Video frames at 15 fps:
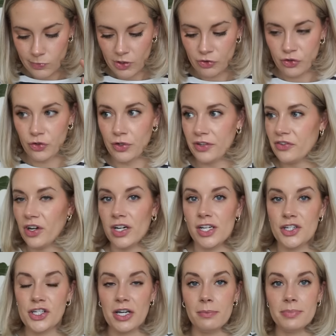soon. It's already
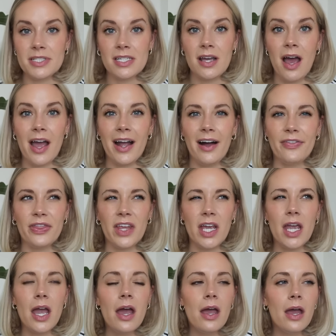shipped. I got
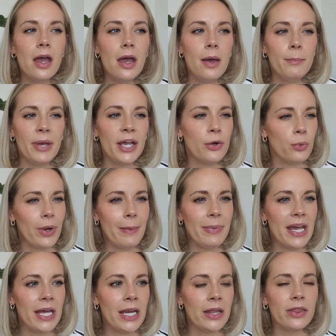the pink
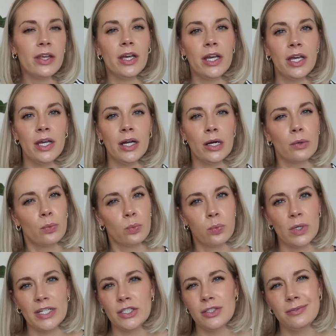ribbon and the
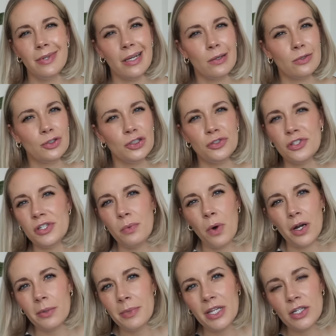like juicy
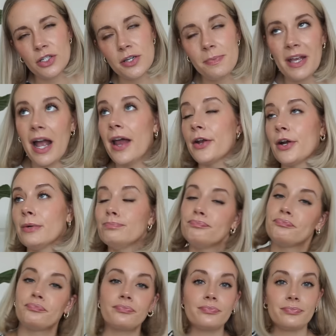watermelon or something. I don't know.
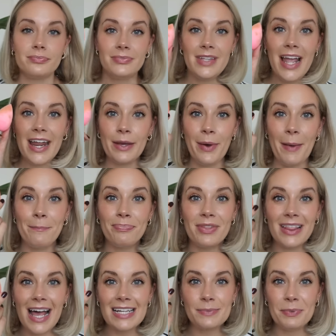Anyway,
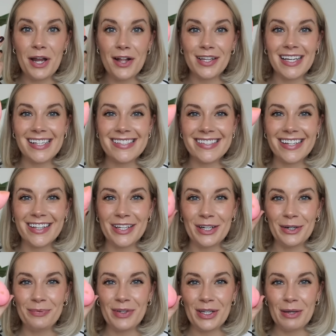last but not least, a
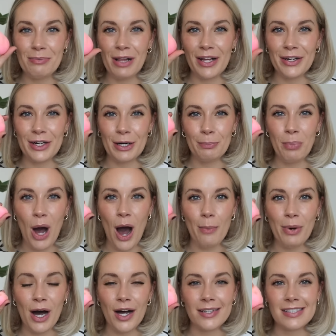little Beauty Blender Paw
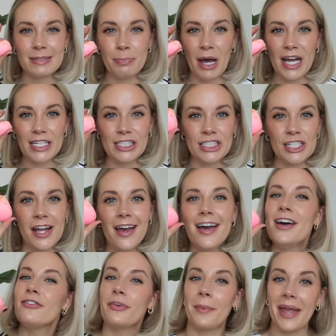Paw Sponge
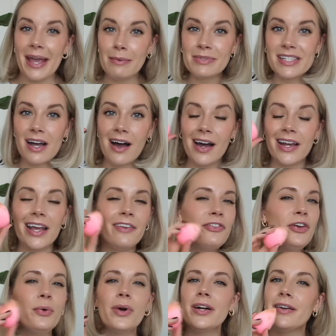from Amazon. If
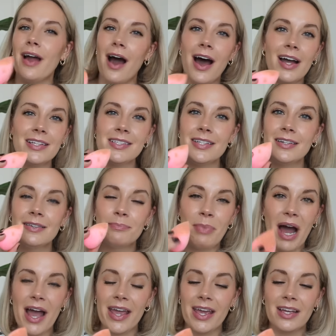you are not
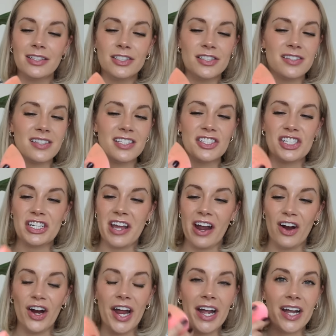buying just the
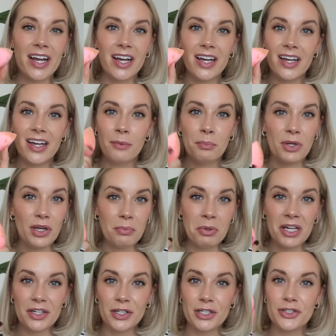generic Beauty
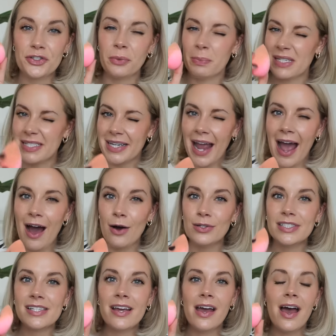Blenders, you're missing
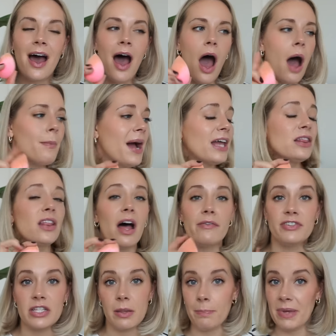out. Um, I
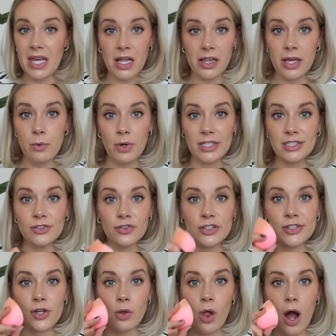loved the Beakey ones for
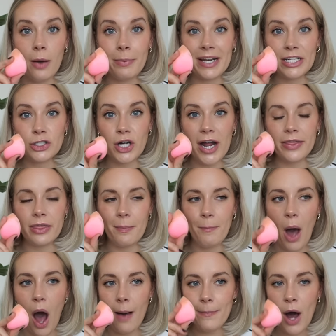so long, but I tried the
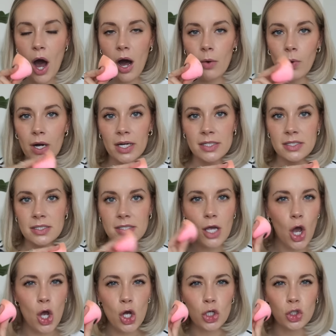Pawpaw ones.
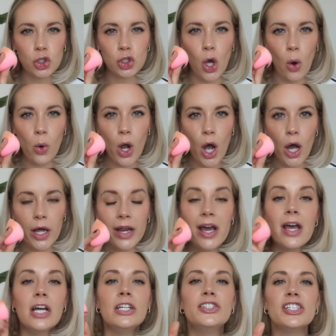So good.
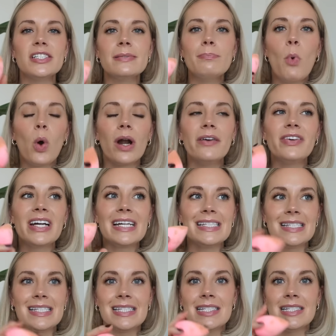Just more of a
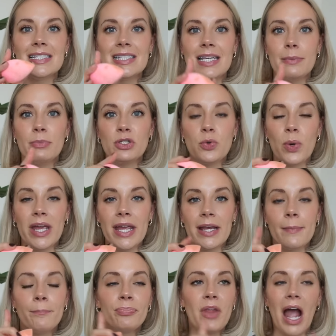consistency
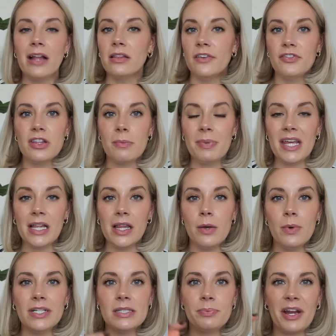between, I loved the Beakey
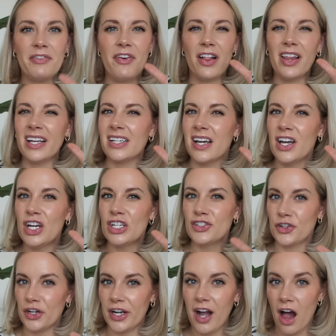ones, but I felt like
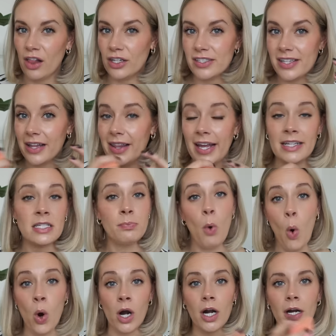certain colors I liked
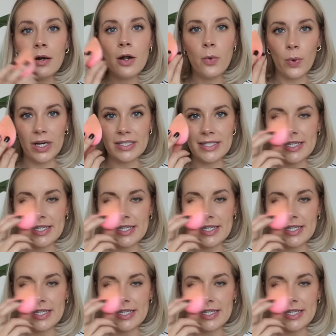more, whereas